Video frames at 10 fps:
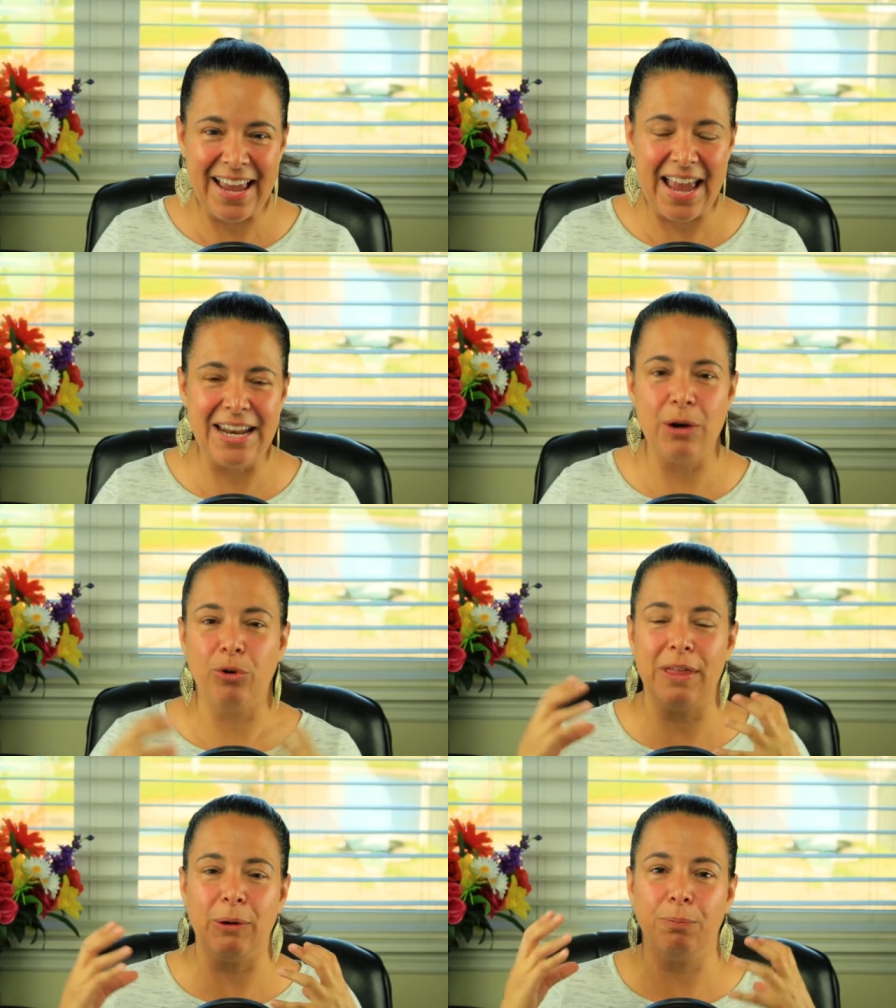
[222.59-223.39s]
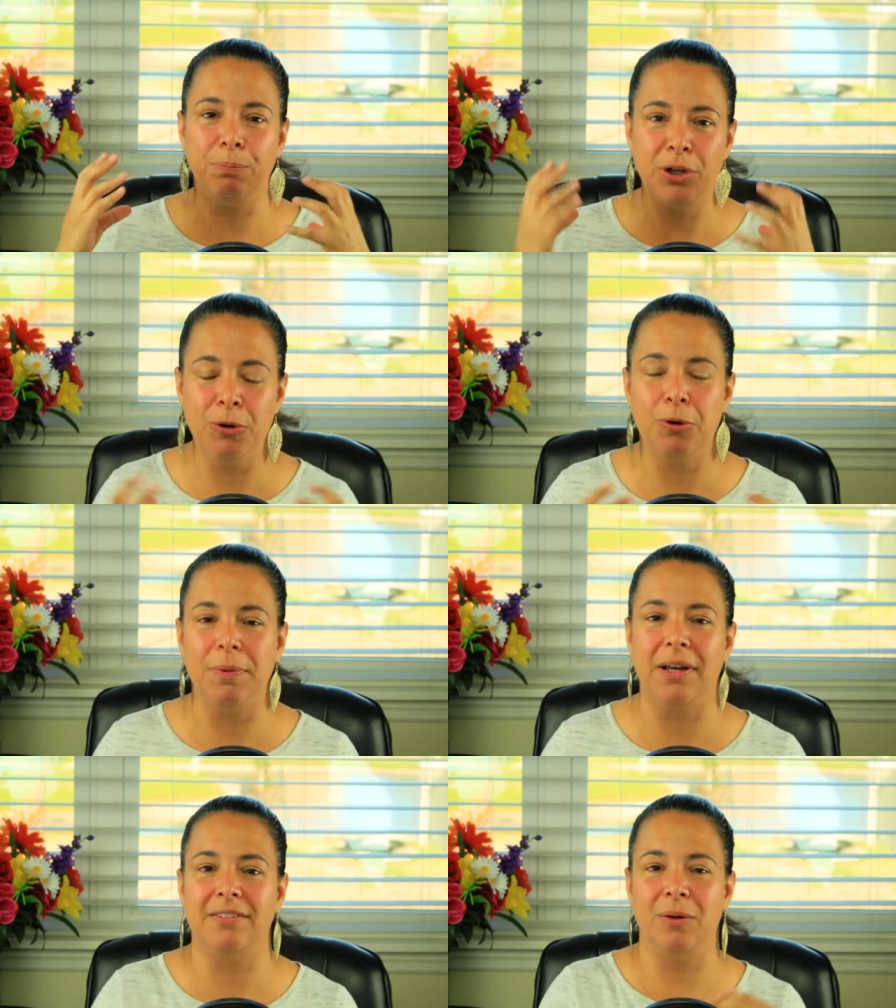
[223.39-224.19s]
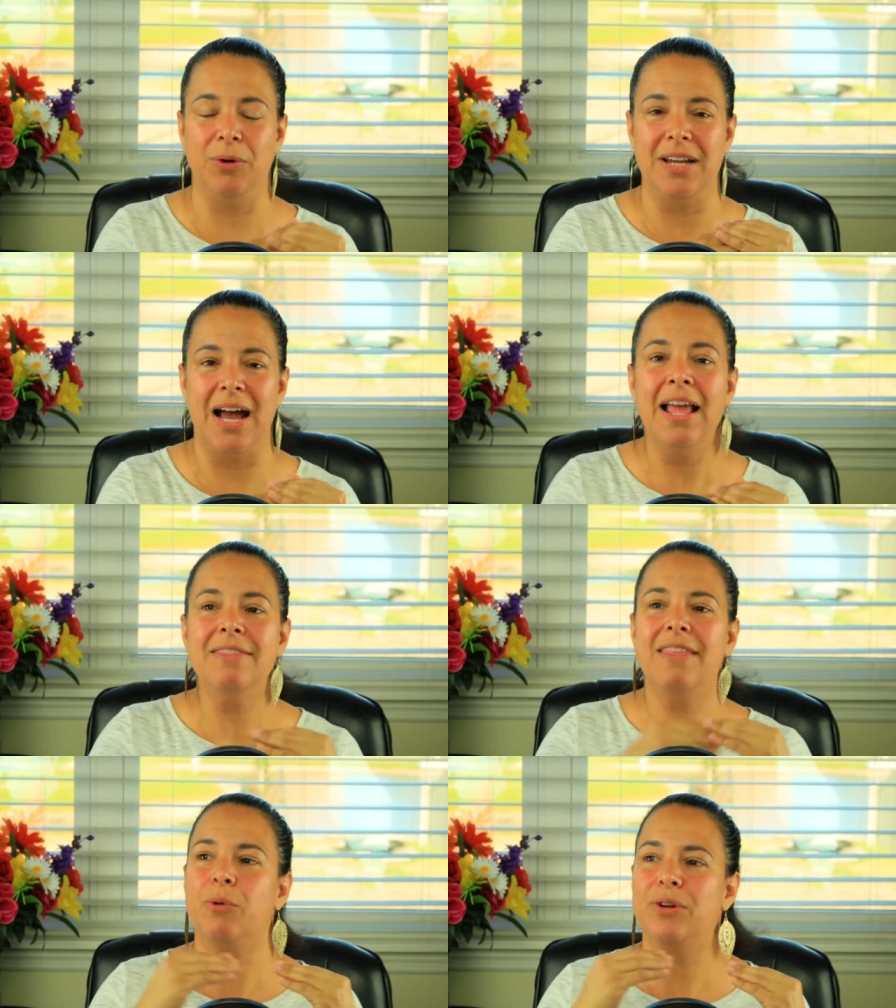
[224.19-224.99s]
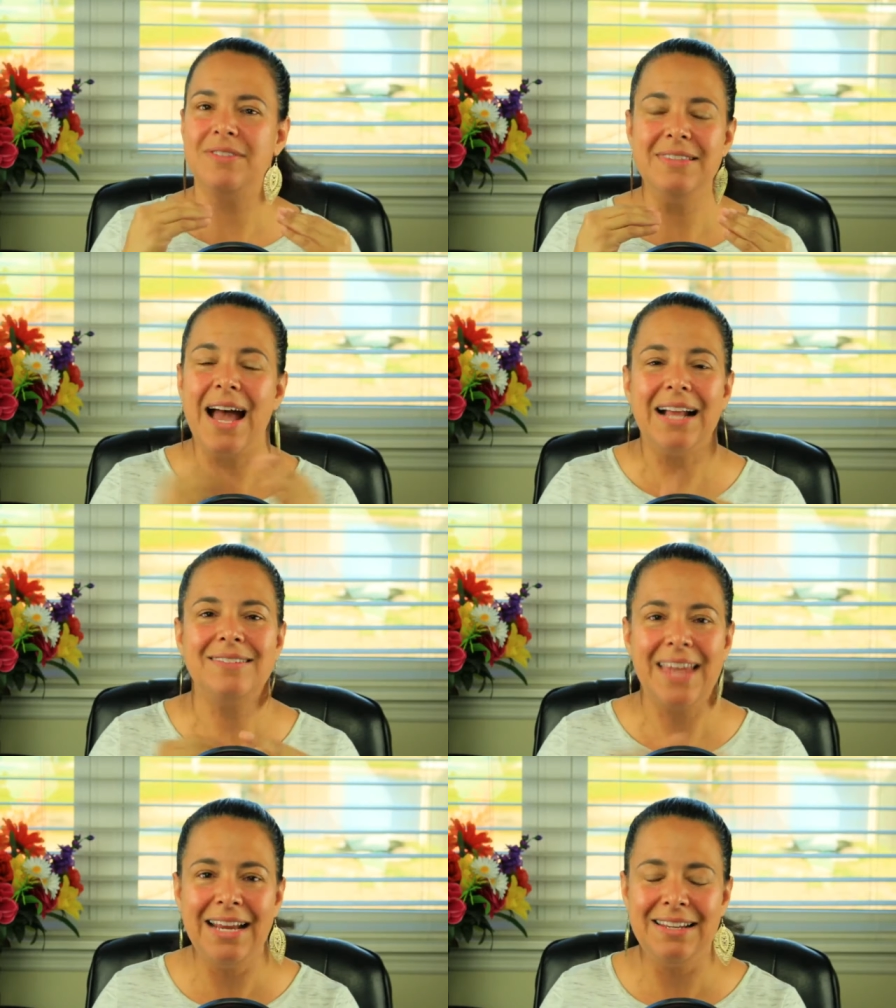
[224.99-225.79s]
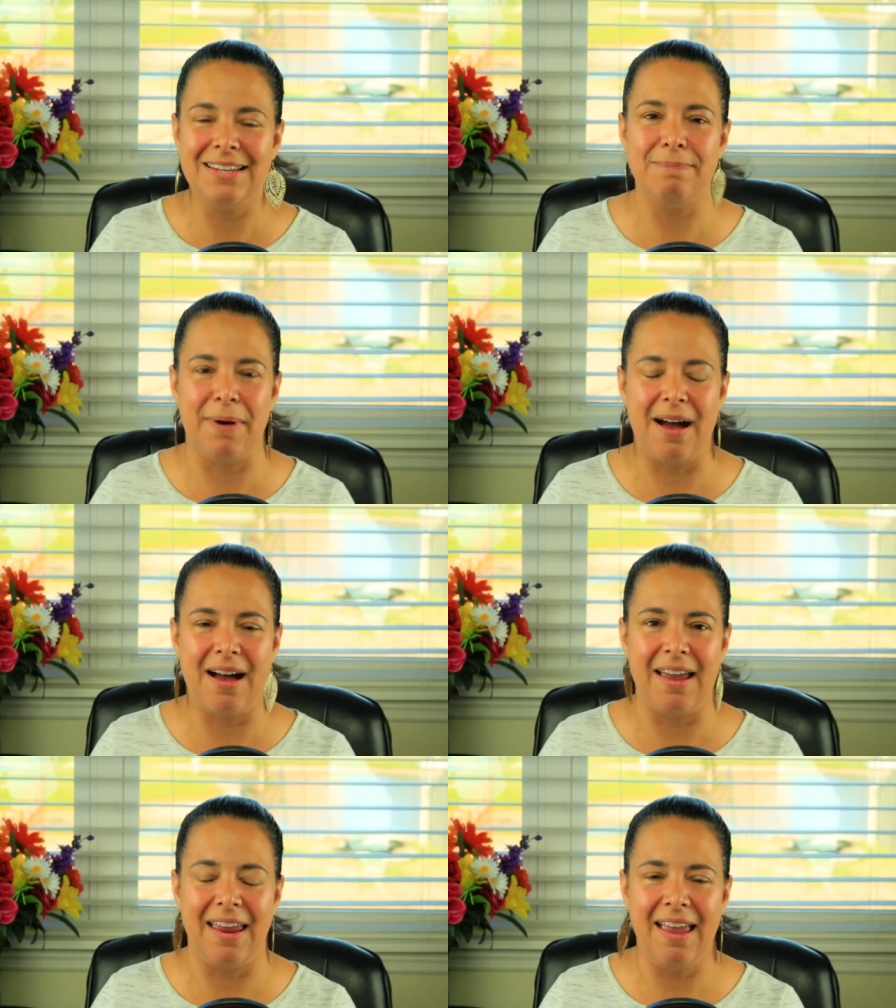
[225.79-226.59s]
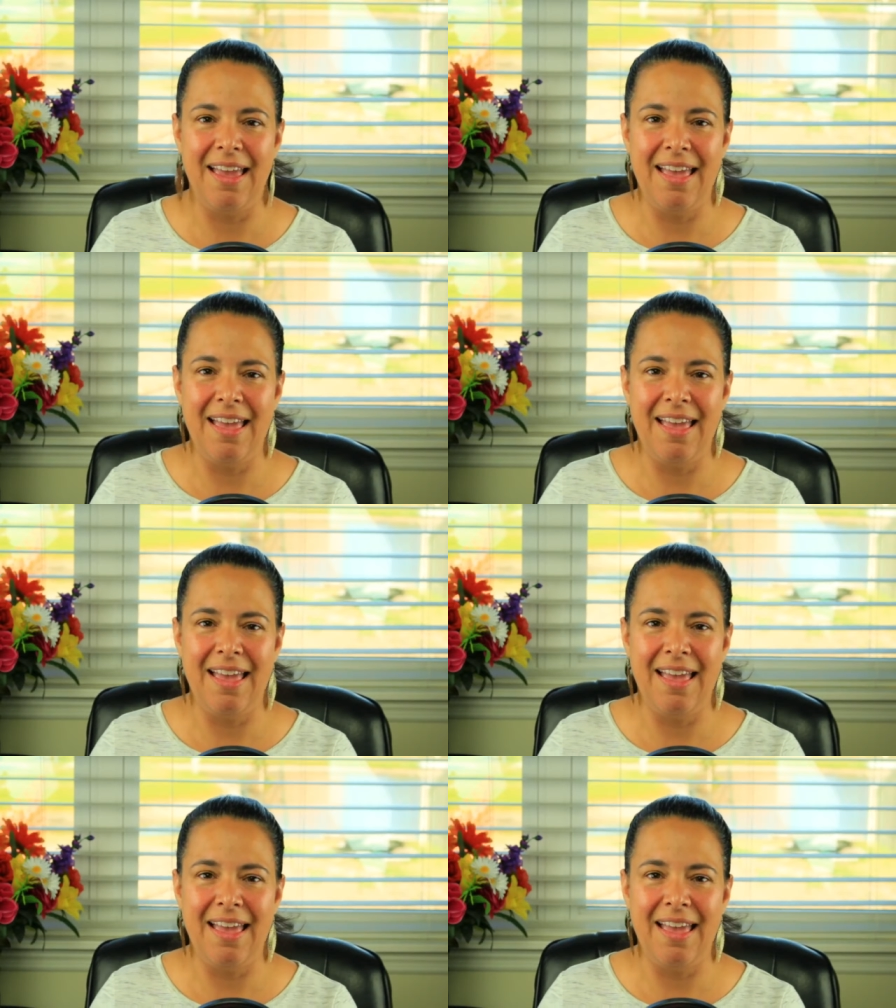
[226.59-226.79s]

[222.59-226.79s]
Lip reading: And they were pure because they were not tainted by